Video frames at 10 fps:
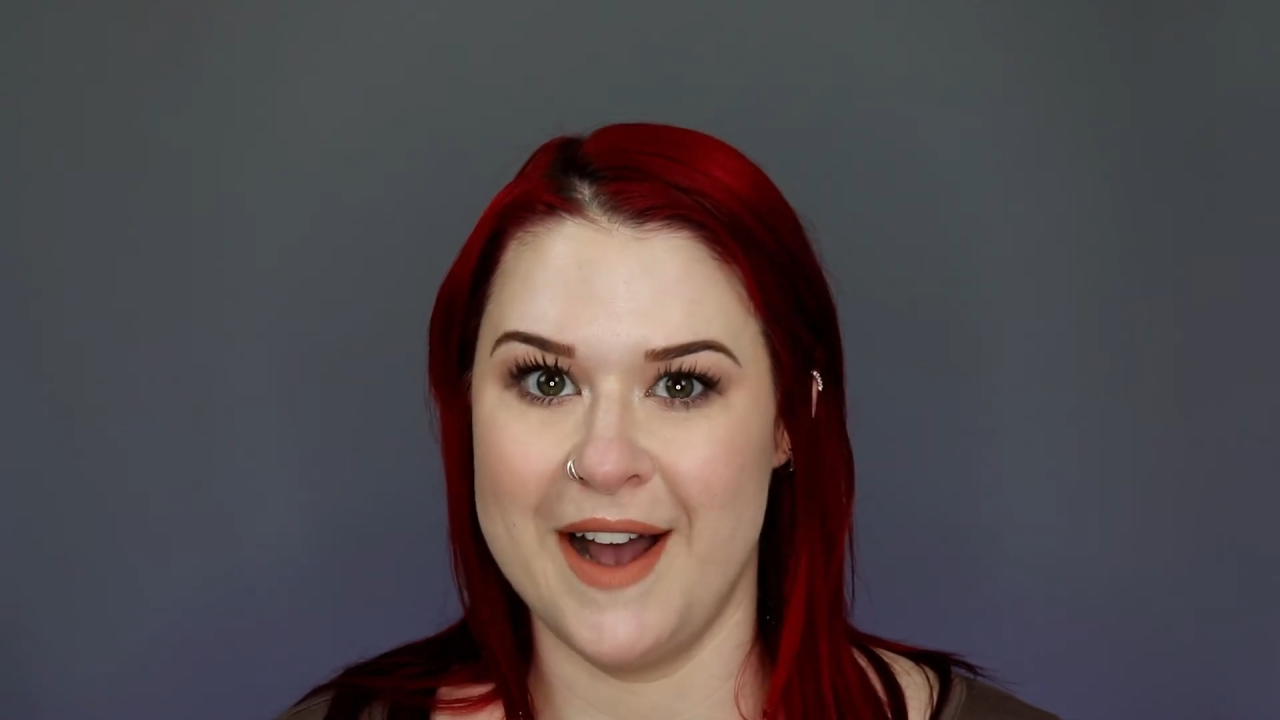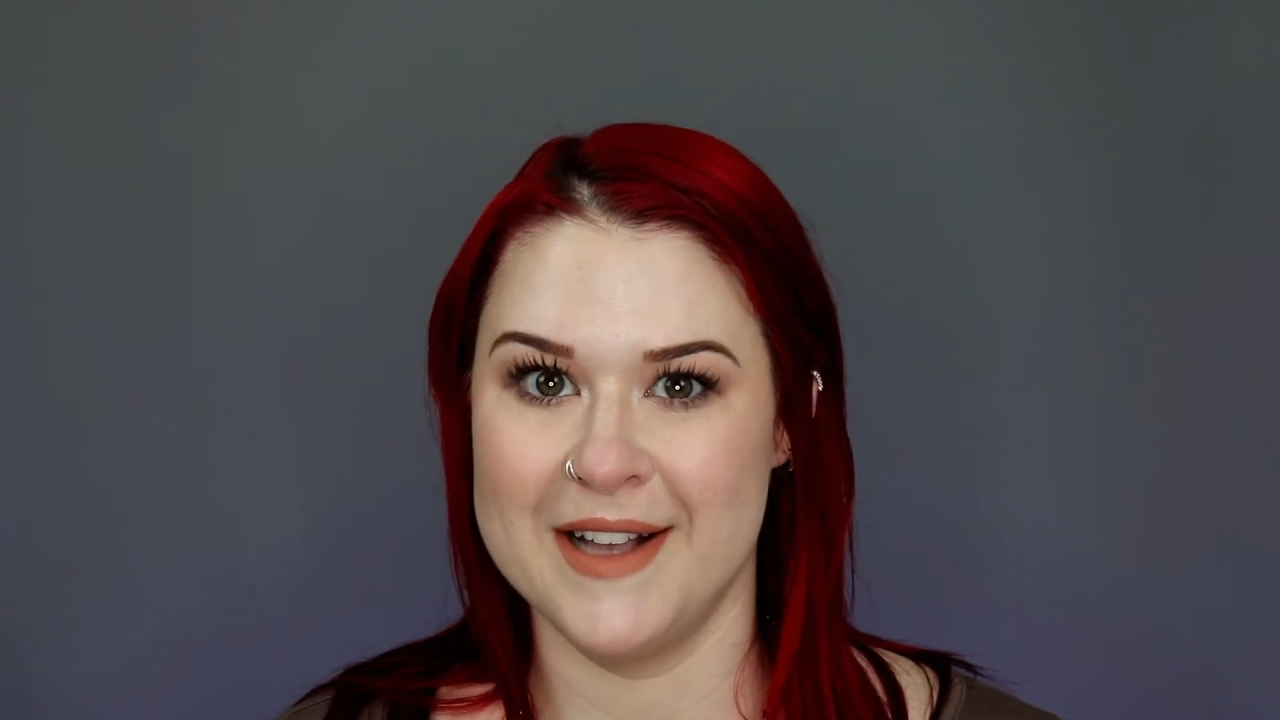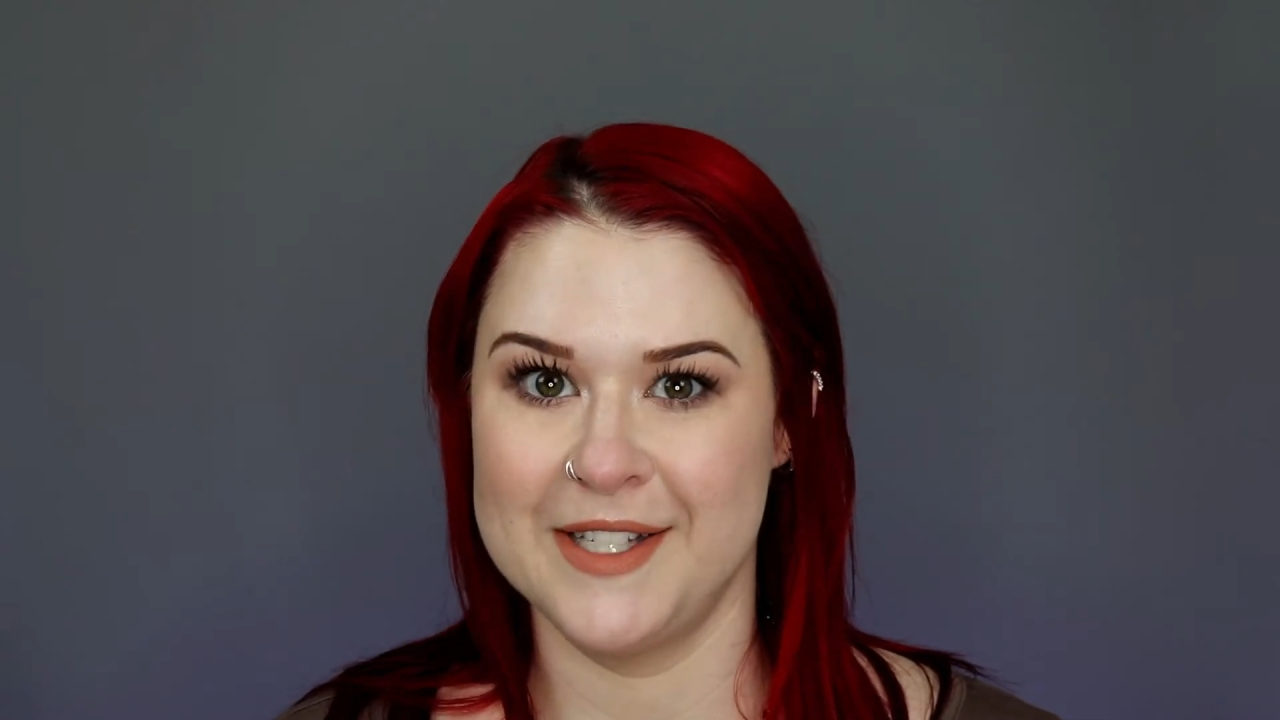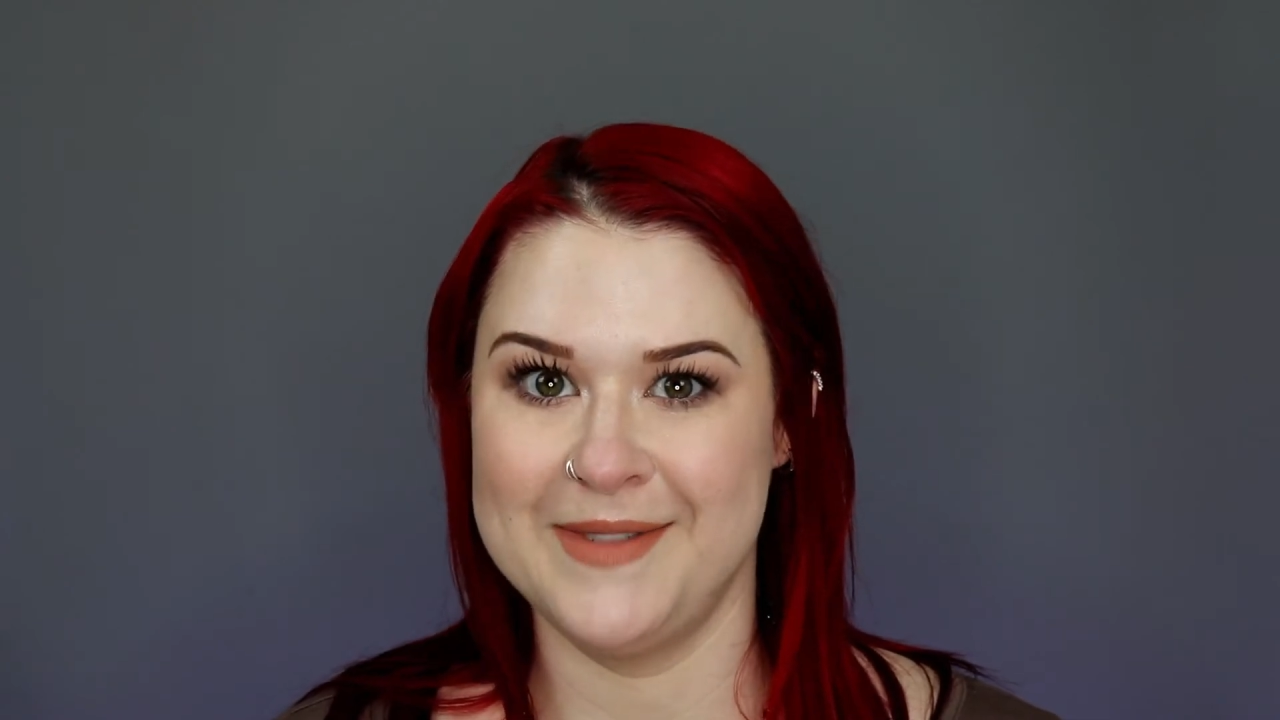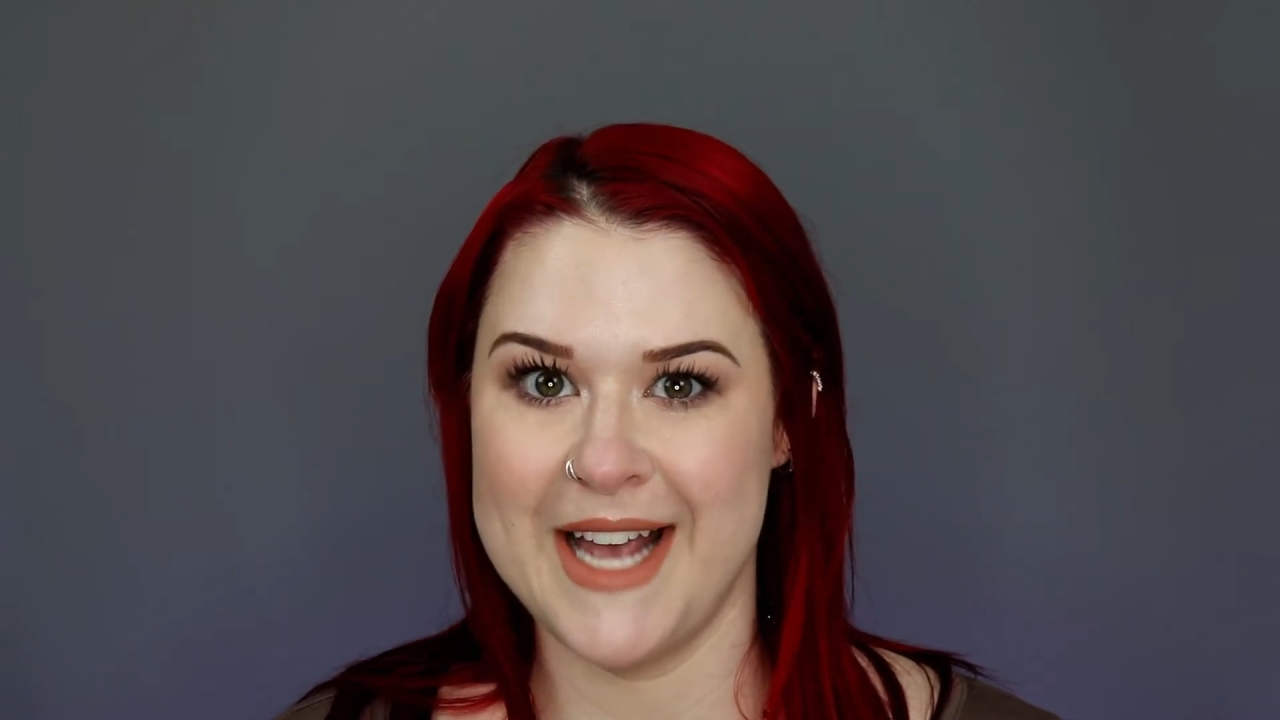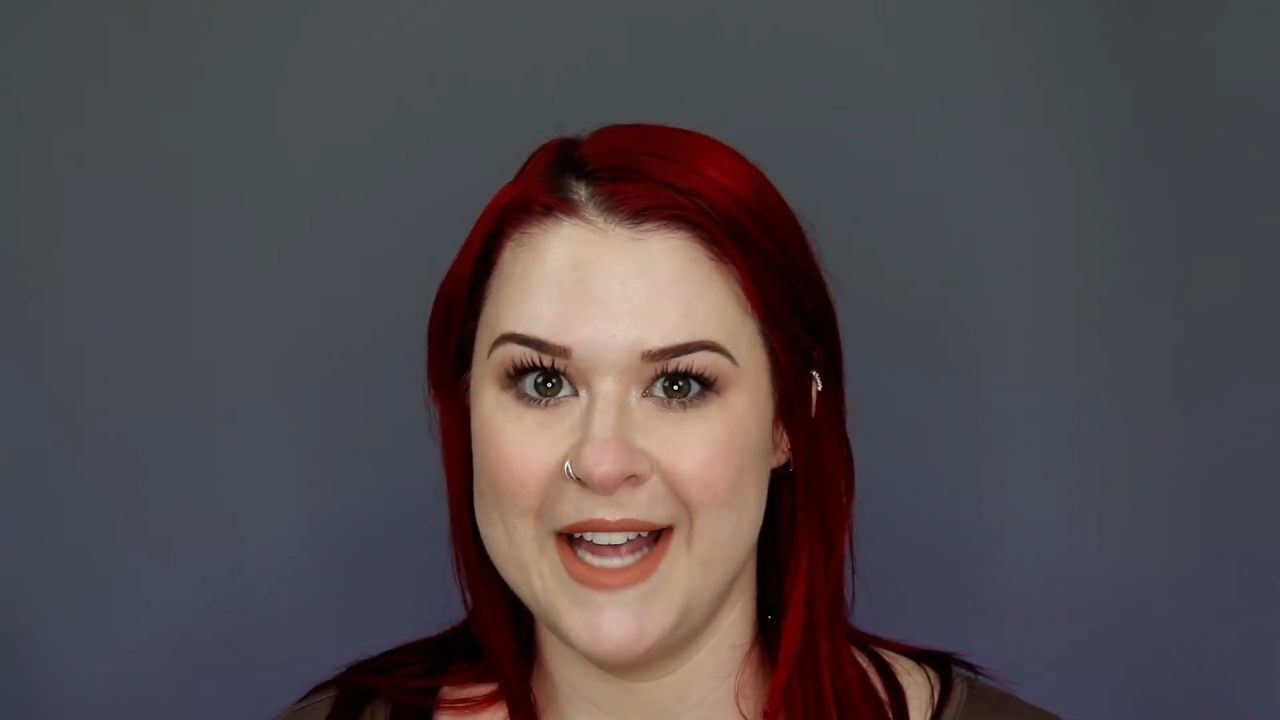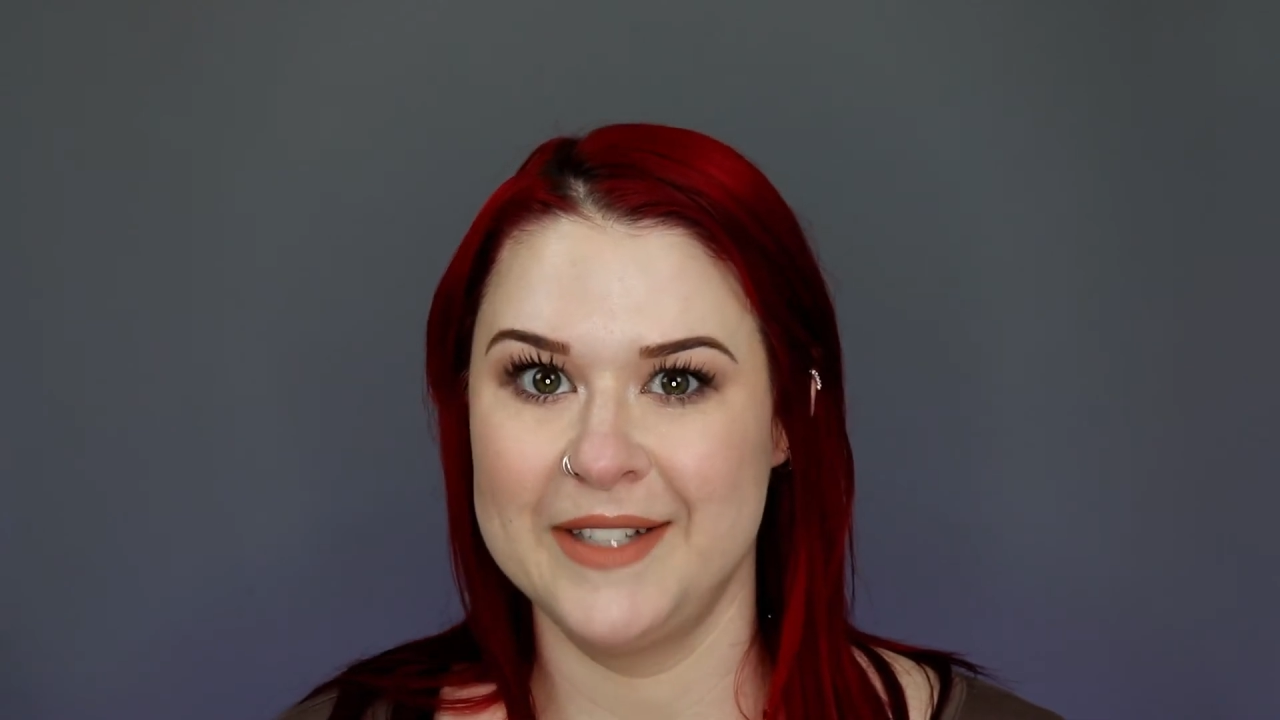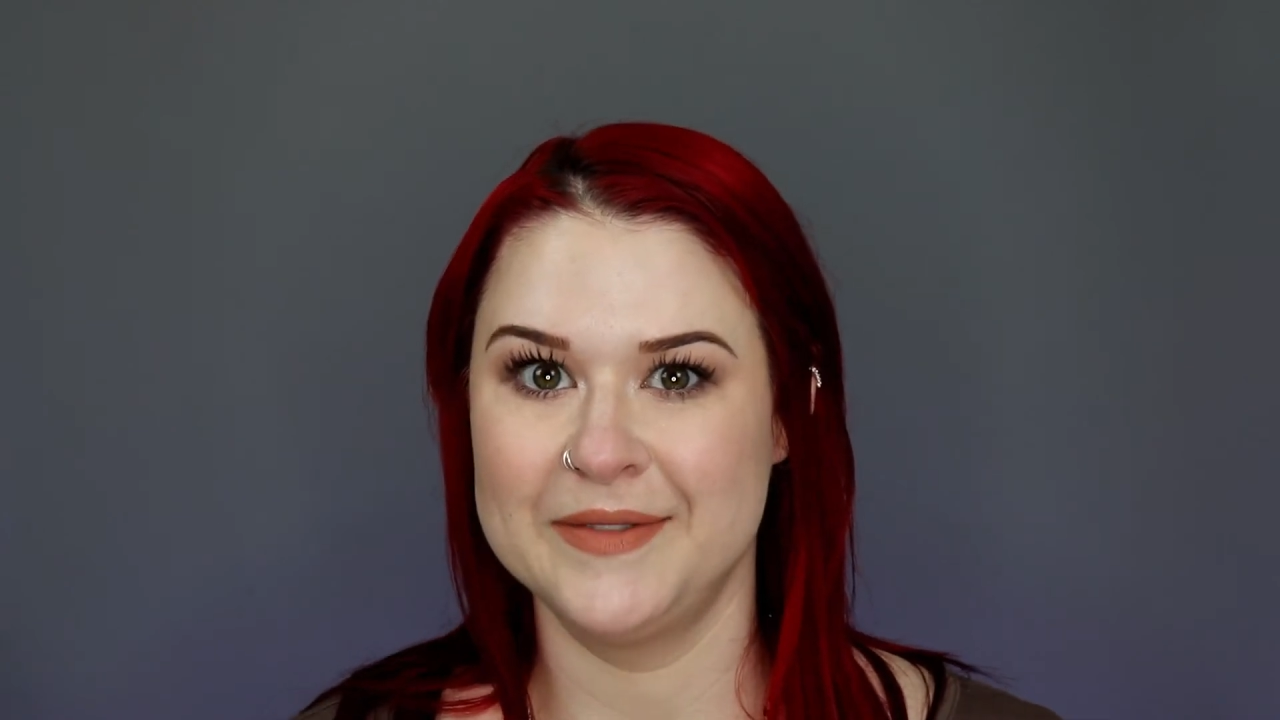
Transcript: awesome day.